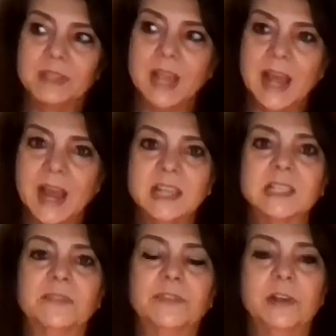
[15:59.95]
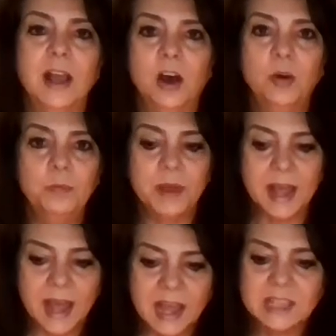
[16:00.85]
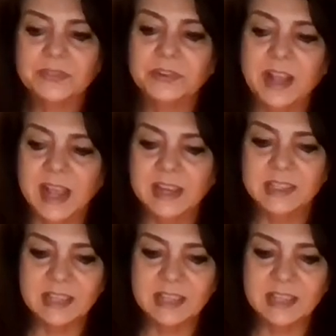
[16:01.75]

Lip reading: Ask for help. Ask for guidance.